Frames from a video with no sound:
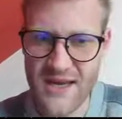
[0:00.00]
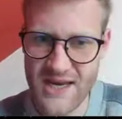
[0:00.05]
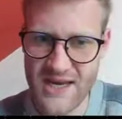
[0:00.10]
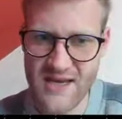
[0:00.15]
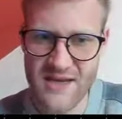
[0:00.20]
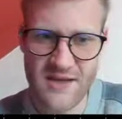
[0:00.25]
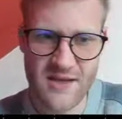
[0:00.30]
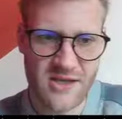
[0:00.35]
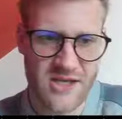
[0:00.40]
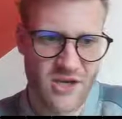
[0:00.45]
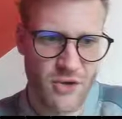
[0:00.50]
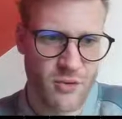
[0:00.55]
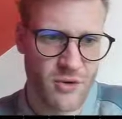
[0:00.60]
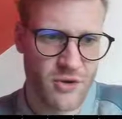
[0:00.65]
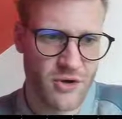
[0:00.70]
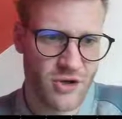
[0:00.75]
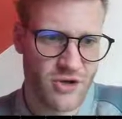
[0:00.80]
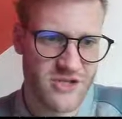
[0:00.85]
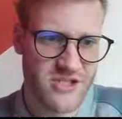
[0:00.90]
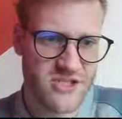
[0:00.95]
in euro
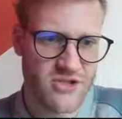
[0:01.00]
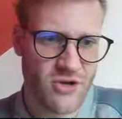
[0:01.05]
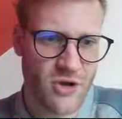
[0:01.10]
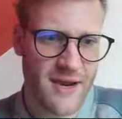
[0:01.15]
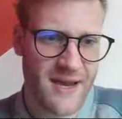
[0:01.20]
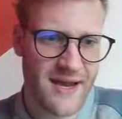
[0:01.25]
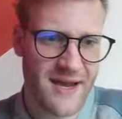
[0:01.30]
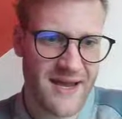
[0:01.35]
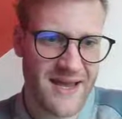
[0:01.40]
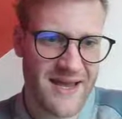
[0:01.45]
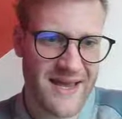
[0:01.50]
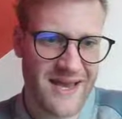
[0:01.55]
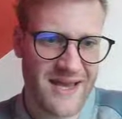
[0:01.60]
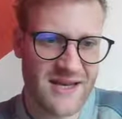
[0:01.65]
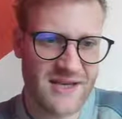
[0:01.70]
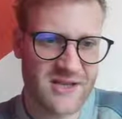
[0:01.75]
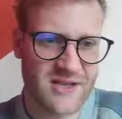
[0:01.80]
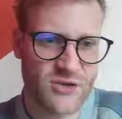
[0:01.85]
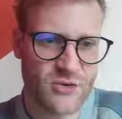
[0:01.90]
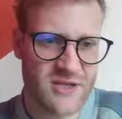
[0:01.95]
U S dollar
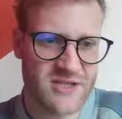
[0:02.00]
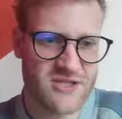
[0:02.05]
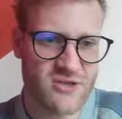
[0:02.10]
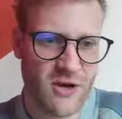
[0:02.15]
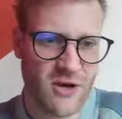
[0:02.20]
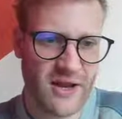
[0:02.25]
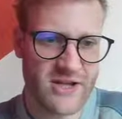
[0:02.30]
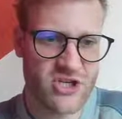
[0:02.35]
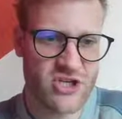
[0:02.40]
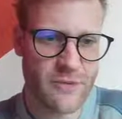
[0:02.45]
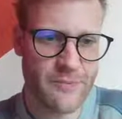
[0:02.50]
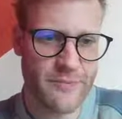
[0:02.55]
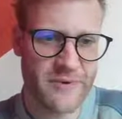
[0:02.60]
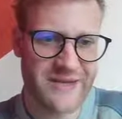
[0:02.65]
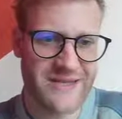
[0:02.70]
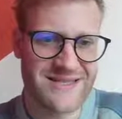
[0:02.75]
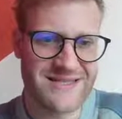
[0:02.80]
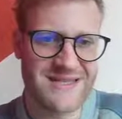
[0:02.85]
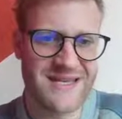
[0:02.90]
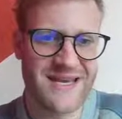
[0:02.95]
and U S dollar
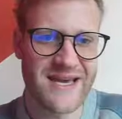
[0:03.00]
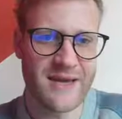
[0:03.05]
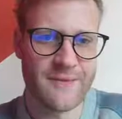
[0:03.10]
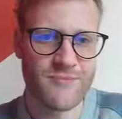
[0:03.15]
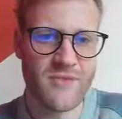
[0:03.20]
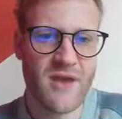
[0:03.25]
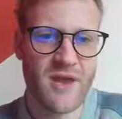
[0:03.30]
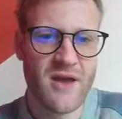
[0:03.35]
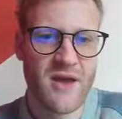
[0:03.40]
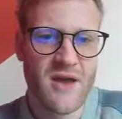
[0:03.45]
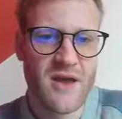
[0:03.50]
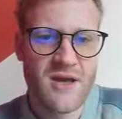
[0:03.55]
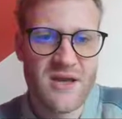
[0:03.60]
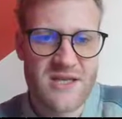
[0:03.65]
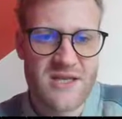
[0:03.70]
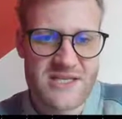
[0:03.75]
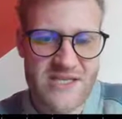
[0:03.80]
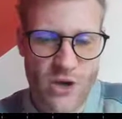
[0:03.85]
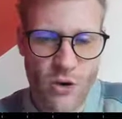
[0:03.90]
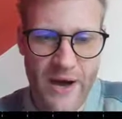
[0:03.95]
Japanese yen.
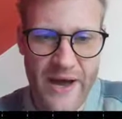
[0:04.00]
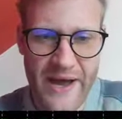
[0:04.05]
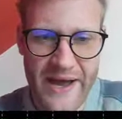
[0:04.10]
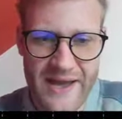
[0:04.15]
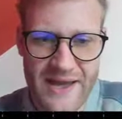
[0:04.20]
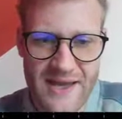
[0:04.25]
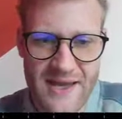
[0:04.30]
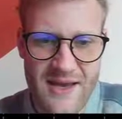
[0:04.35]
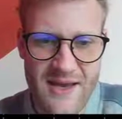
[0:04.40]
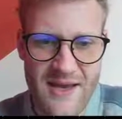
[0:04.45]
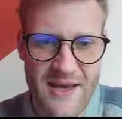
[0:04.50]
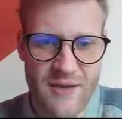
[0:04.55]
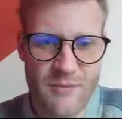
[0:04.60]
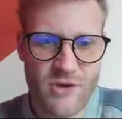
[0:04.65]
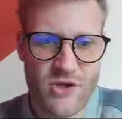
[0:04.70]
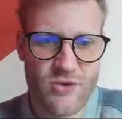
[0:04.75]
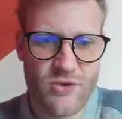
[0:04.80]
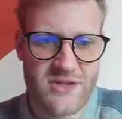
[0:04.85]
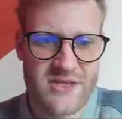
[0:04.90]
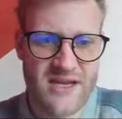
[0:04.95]
So I am
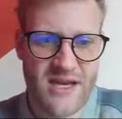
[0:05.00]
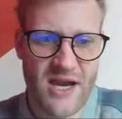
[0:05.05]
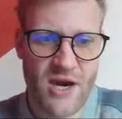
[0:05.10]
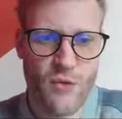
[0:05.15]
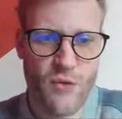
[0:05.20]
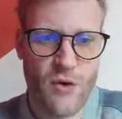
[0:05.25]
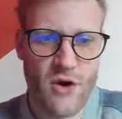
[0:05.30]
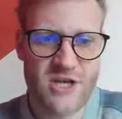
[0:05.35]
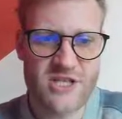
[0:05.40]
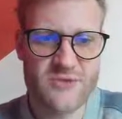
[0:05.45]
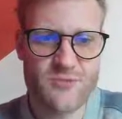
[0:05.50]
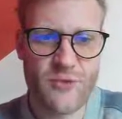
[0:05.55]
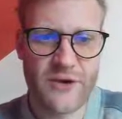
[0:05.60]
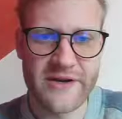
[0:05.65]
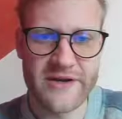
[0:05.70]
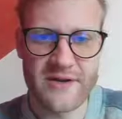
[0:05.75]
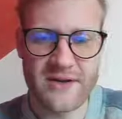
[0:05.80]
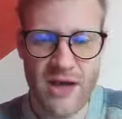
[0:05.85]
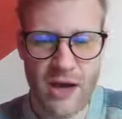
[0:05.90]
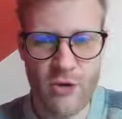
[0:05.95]
using a raw
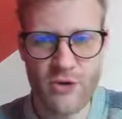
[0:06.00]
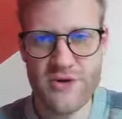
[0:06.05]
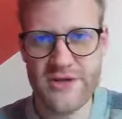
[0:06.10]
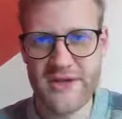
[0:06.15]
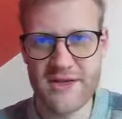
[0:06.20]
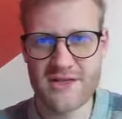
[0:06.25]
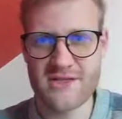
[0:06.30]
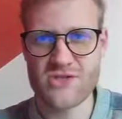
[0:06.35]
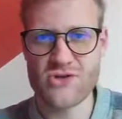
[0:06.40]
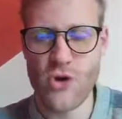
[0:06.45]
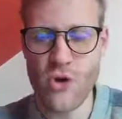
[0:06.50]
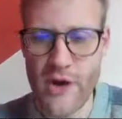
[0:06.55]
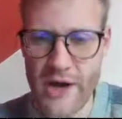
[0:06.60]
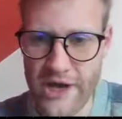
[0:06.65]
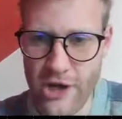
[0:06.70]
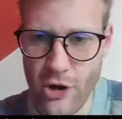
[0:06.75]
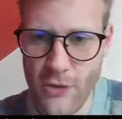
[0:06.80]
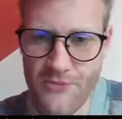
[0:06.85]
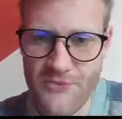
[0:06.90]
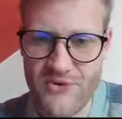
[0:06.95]
spread account here, so
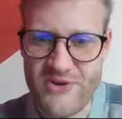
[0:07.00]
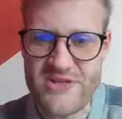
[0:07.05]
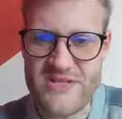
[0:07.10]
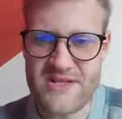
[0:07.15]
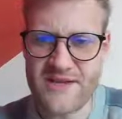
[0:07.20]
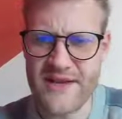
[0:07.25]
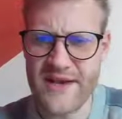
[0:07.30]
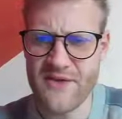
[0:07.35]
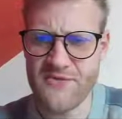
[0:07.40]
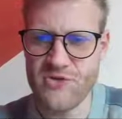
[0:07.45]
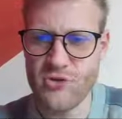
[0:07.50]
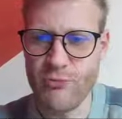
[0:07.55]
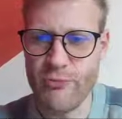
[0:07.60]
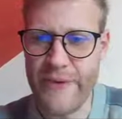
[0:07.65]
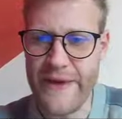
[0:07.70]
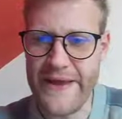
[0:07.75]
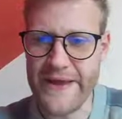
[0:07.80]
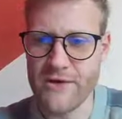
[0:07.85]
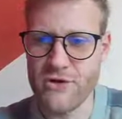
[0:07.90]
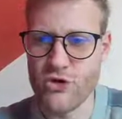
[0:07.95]
I obviously have to
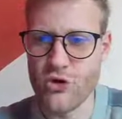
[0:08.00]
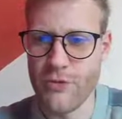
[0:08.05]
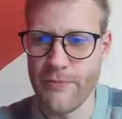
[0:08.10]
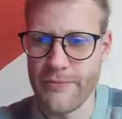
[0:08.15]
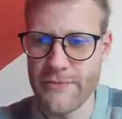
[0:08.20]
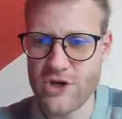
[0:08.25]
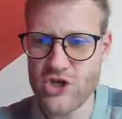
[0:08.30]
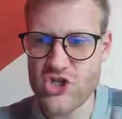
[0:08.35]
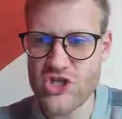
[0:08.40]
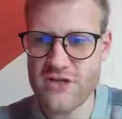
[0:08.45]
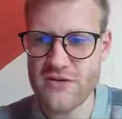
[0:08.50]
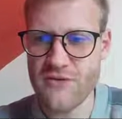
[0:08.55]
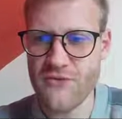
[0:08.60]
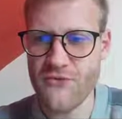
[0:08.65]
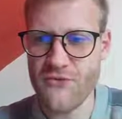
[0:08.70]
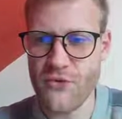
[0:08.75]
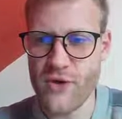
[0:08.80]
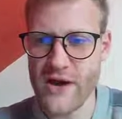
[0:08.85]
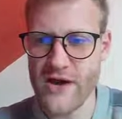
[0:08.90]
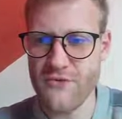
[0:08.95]
pay commission
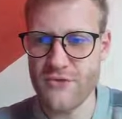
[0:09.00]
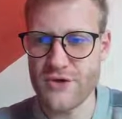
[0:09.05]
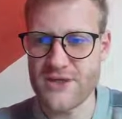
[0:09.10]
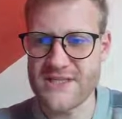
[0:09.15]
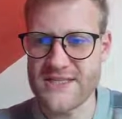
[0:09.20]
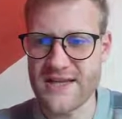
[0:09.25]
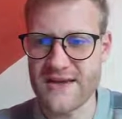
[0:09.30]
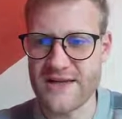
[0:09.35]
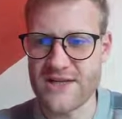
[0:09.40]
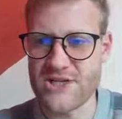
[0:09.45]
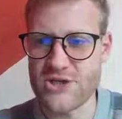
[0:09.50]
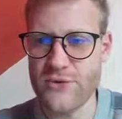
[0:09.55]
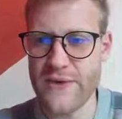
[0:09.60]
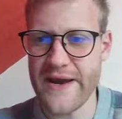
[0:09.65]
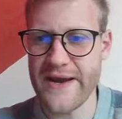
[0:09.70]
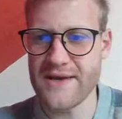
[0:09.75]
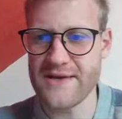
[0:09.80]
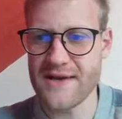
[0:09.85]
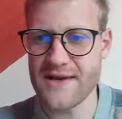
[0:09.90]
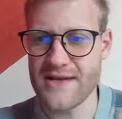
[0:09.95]
for every single
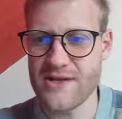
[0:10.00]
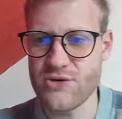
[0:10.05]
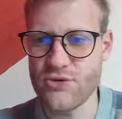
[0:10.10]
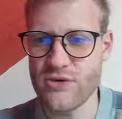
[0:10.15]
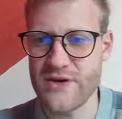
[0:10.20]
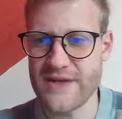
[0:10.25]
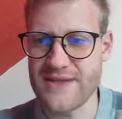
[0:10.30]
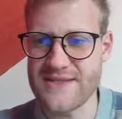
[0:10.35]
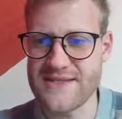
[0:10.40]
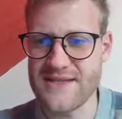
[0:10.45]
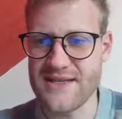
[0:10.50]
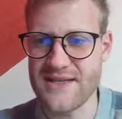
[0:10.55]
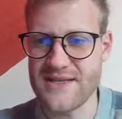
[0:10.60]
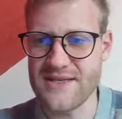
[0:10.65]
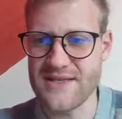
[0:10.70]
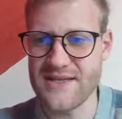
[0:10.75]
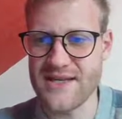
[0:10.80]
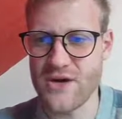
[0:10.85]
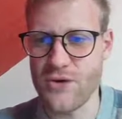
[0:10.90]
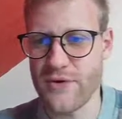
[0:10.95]
trade, and you can see
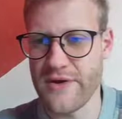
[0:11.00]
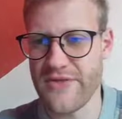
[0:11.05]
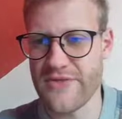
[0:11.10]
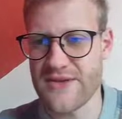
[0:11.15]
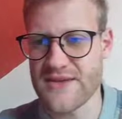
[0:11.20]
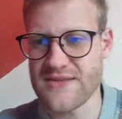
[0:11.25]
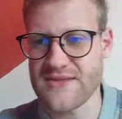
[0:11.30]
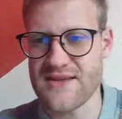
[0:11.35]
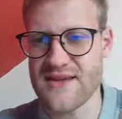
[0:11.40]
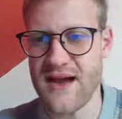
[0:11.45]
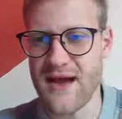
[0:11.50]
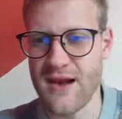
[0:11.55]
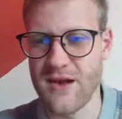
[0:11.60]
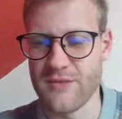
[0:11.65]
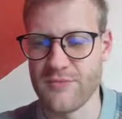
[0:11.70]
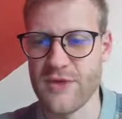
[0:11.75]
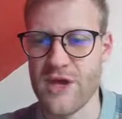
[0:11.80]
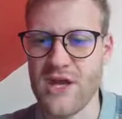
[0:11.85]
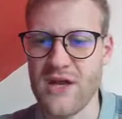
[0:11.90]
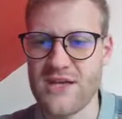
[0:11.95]
it here in this
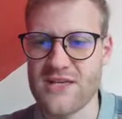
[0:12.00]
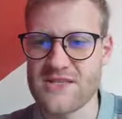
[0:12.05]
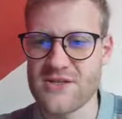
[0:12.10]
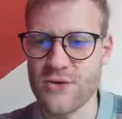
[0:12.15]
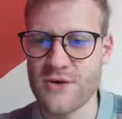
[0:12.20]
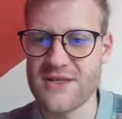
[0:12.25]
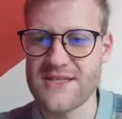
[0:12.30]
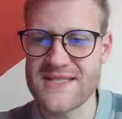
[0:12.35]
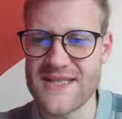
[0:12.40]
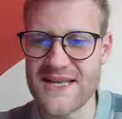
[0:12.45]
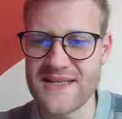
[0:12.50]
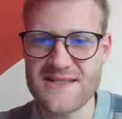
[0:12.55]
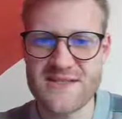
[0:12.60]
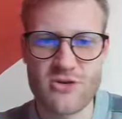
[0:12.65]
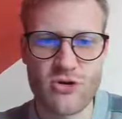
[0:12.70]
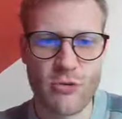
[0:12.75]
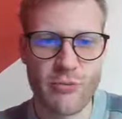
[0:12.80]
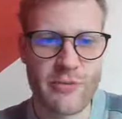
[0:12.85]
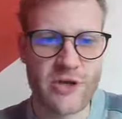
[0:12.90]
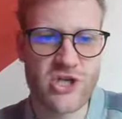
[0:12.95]
column. So it says
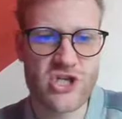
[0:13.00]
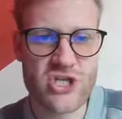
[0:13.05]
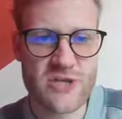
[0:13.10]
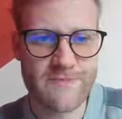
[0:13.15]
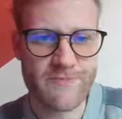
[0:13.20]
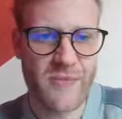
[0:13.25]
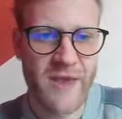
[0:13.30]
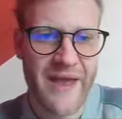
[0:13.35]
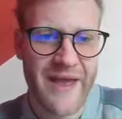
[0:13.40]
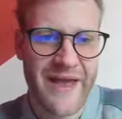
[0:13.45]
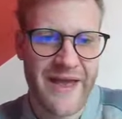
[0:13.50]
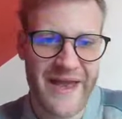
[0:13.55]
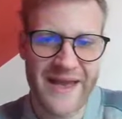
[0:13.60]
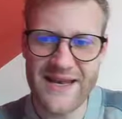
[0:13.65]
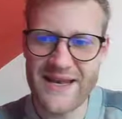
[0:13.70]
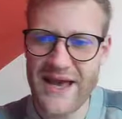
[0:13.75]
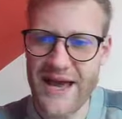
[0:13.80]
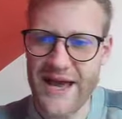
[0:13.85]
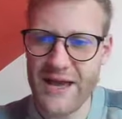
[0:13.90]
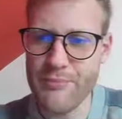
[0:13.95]
commission,
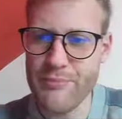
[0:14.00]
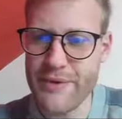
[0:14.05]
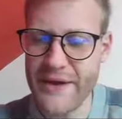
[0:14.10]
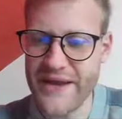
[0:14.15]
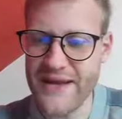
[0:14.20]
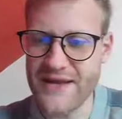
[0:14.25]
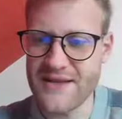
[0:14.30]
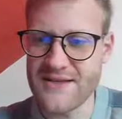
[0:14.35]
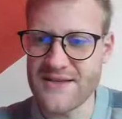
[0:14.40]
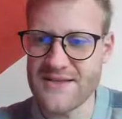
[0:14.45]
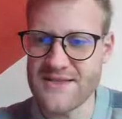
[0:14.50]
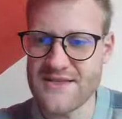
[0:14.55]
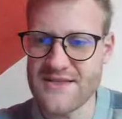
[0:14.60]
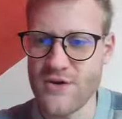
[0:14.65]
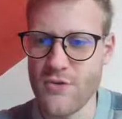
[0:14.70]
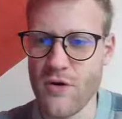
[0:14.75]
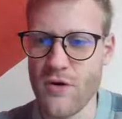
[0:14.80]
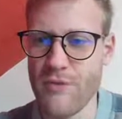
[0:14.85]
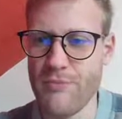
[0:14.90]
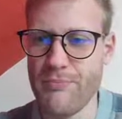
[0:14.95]
and I paid
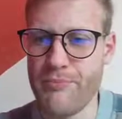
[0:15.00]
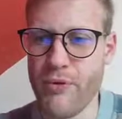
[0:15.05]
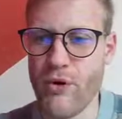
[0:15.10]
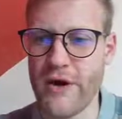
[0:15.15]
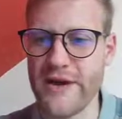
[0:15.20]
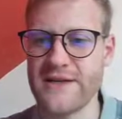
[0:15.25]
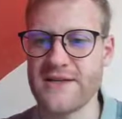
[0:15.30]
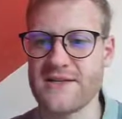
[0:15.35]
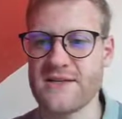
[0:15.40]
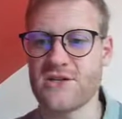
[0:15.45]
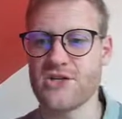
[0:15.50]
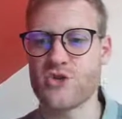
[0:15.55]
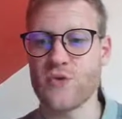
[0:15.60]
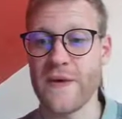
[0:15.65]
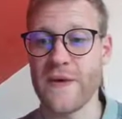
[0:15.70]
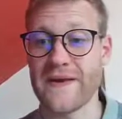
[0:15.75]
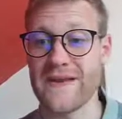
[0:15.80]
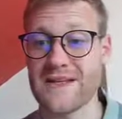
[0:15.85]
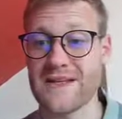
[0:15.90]
zero point two